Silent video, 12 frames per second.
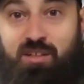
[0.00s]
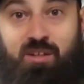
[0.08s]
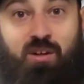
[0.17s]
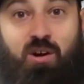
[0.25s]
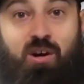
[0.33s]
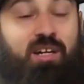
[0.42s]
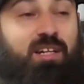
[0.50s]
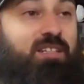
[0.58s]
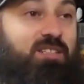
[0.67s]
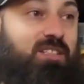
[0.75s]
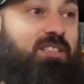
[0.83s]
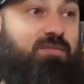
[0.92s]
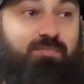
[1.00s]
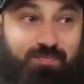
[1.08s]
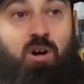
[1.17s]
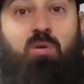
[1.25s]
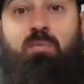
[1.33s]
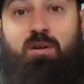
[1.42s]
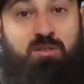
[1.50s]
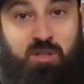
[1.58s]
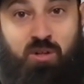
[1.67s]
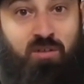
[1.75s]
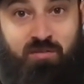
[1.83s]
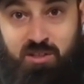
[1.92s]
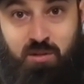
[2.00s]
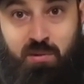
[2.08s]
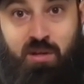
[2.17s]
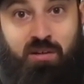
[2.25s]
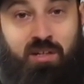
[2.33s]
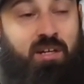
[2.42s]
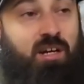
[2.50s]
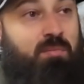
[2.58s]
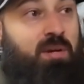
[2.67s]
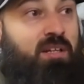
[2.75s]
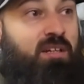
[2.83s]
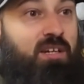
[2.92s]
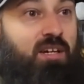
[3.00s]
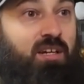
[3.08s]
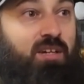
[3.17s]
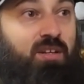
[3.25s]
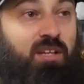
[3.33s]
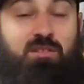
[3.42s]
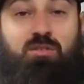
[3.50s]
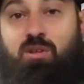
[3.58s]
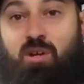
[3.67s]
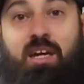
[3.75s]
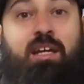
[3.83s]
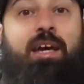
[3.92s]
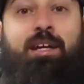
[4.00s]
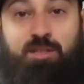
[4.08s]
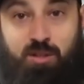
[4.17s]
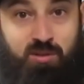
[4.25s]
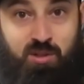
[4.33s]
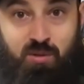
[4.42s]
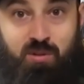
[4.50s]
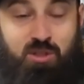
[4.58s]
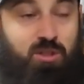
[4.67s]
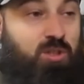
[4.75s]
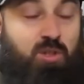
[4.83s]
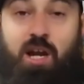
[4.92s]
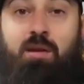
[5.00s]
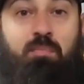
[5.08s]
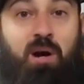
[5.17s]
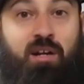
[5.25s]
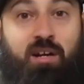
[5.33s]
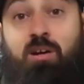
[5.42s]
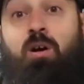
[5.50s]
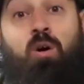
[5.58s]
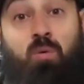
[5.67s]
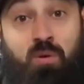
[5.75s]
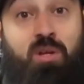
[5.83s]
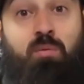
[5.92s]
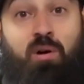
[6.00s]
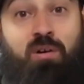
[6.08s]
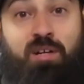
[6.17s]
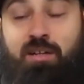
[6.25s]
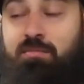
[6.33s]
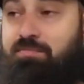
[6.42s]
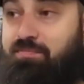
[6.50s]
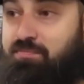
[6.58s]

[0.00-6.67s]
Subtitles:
It's almost zero visibility. I mean, like an inch or two. It's just straight mud. I call it Willy Wonka.